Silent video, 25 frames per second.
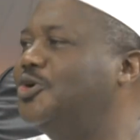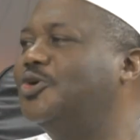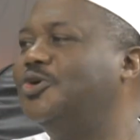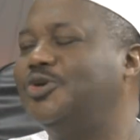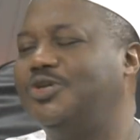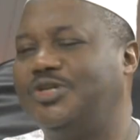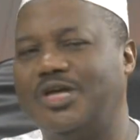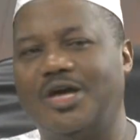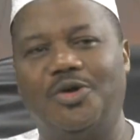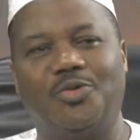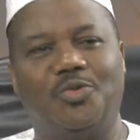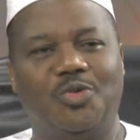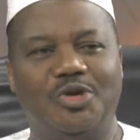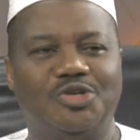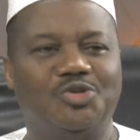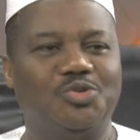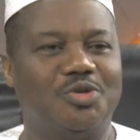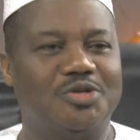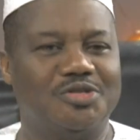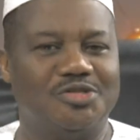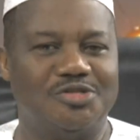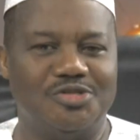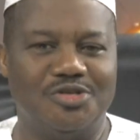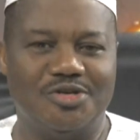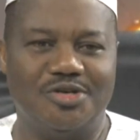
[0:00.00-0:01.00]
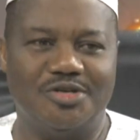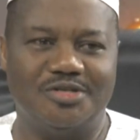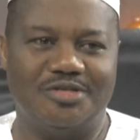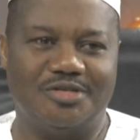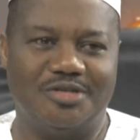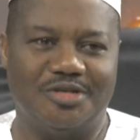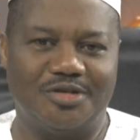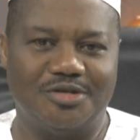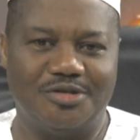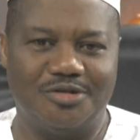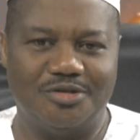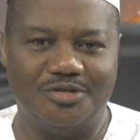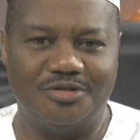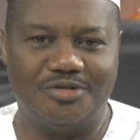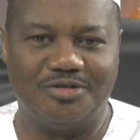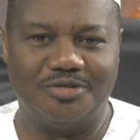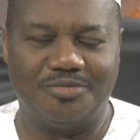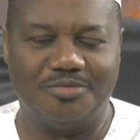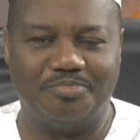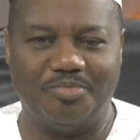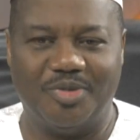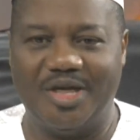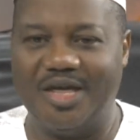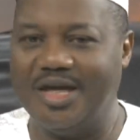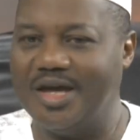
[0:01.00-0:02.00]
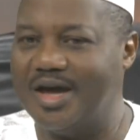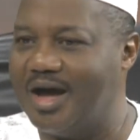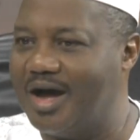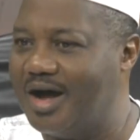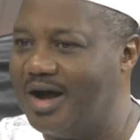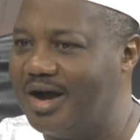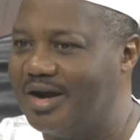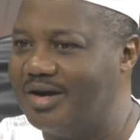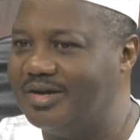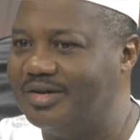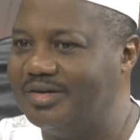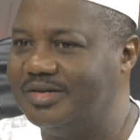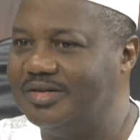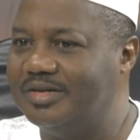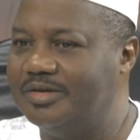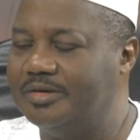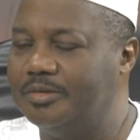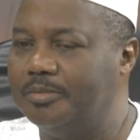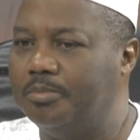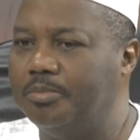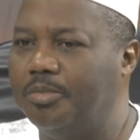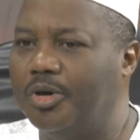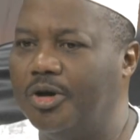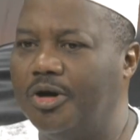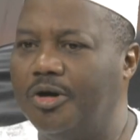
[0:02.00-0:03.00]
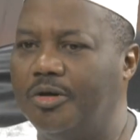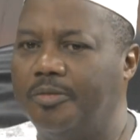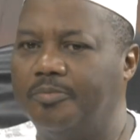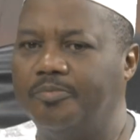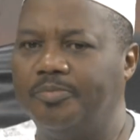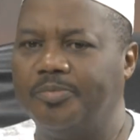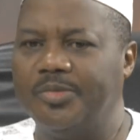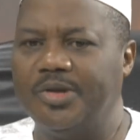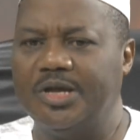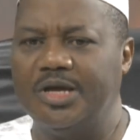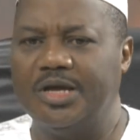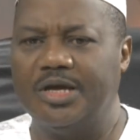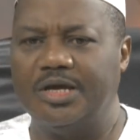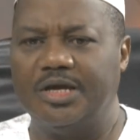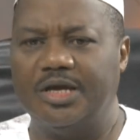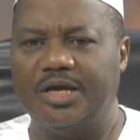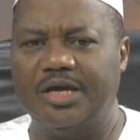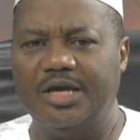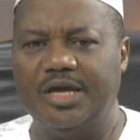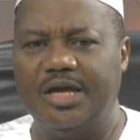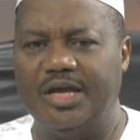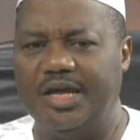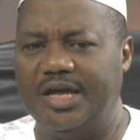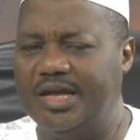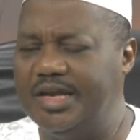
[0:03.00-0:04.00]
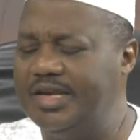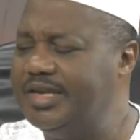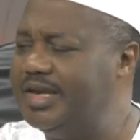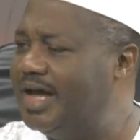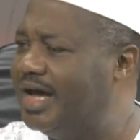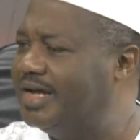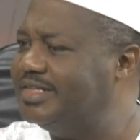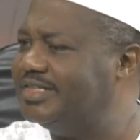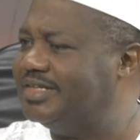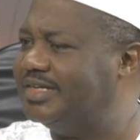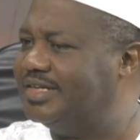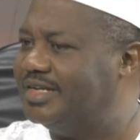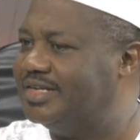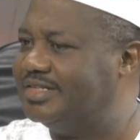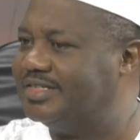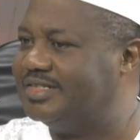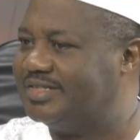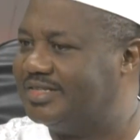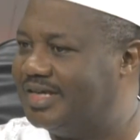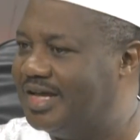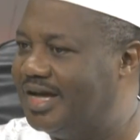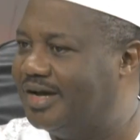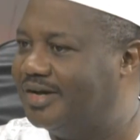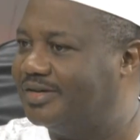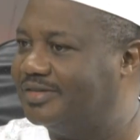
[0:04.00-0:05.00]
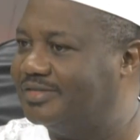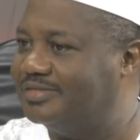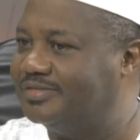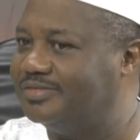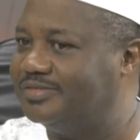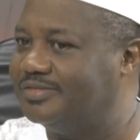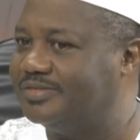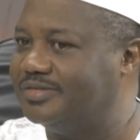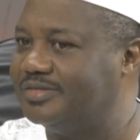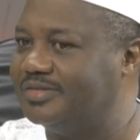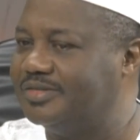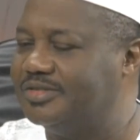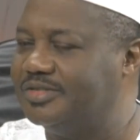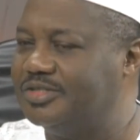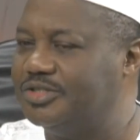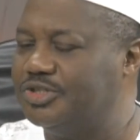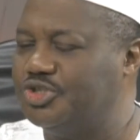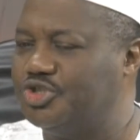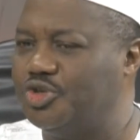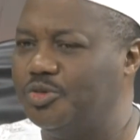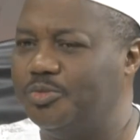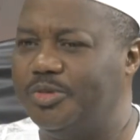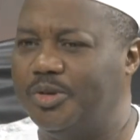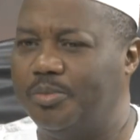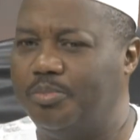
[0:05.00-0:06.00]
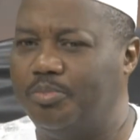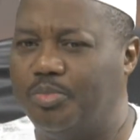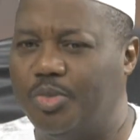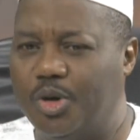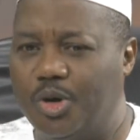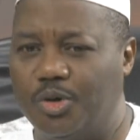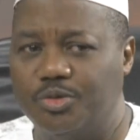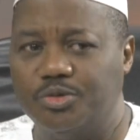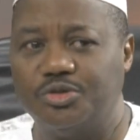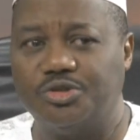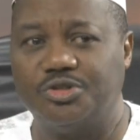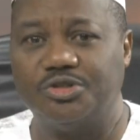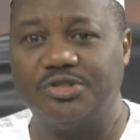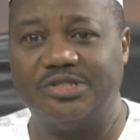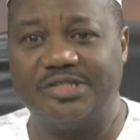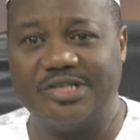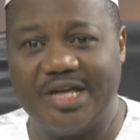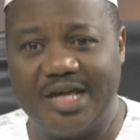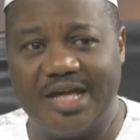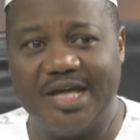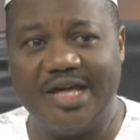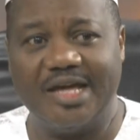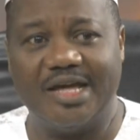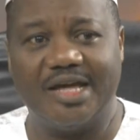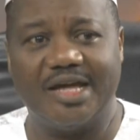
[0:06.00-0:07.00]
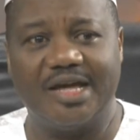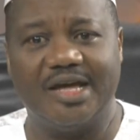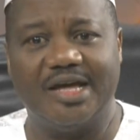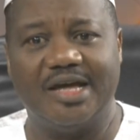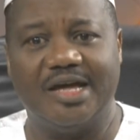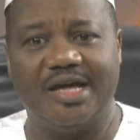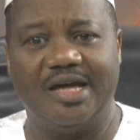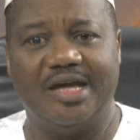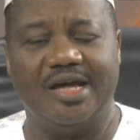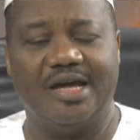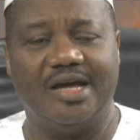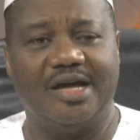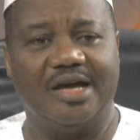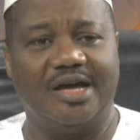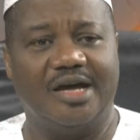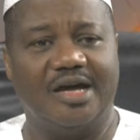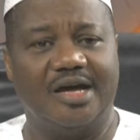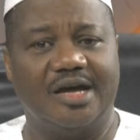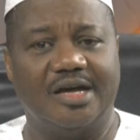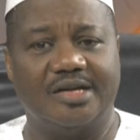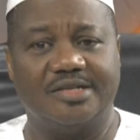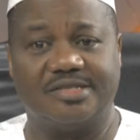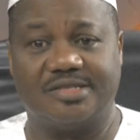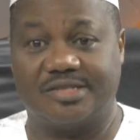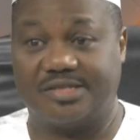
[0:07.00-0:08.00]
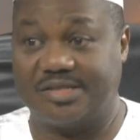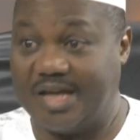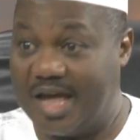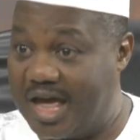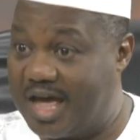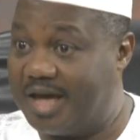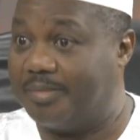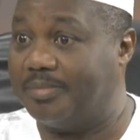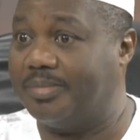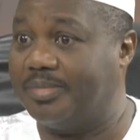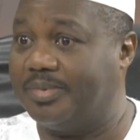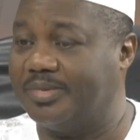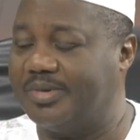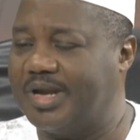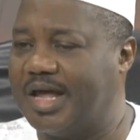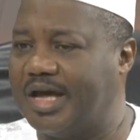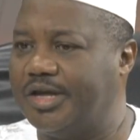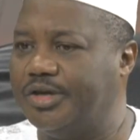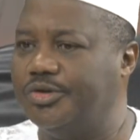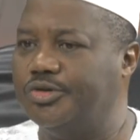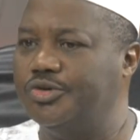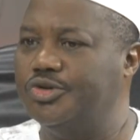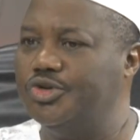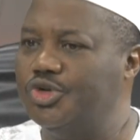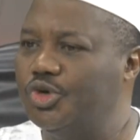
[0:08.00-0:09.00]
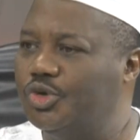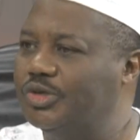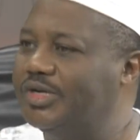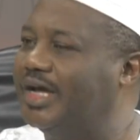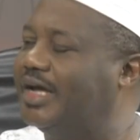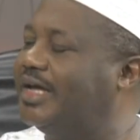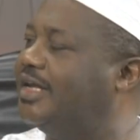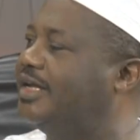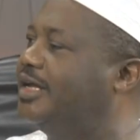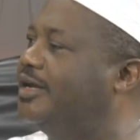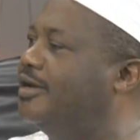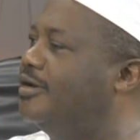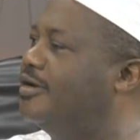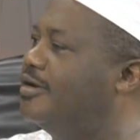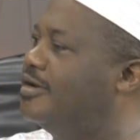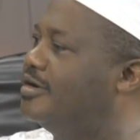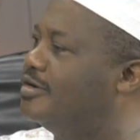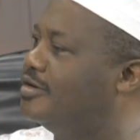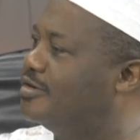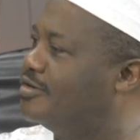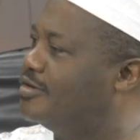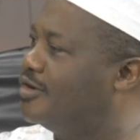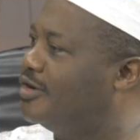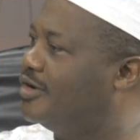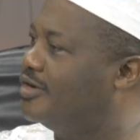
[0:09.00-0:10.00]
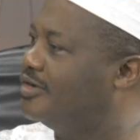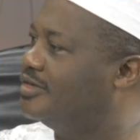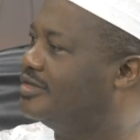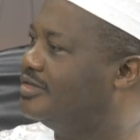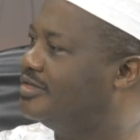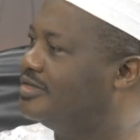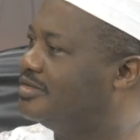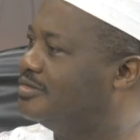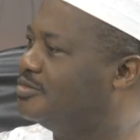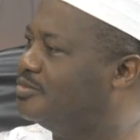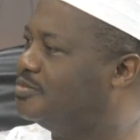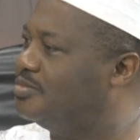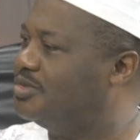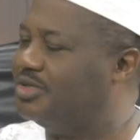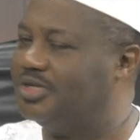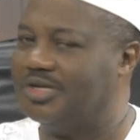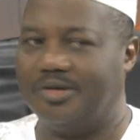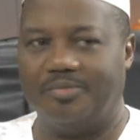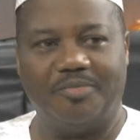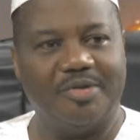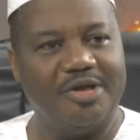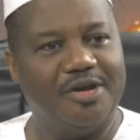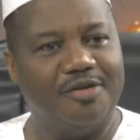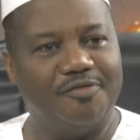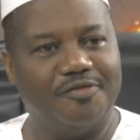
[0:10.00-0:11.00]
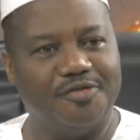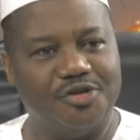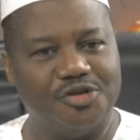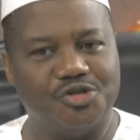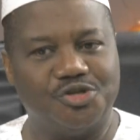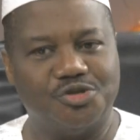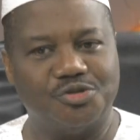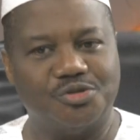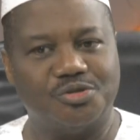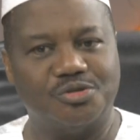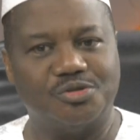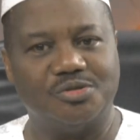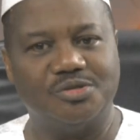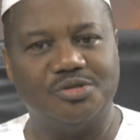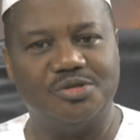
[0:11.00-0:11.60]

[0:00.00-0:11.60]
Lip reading: Yeah, which was not a good PR. But in that in itself, to be bold to take a step that you know that in the long run will be beneficial,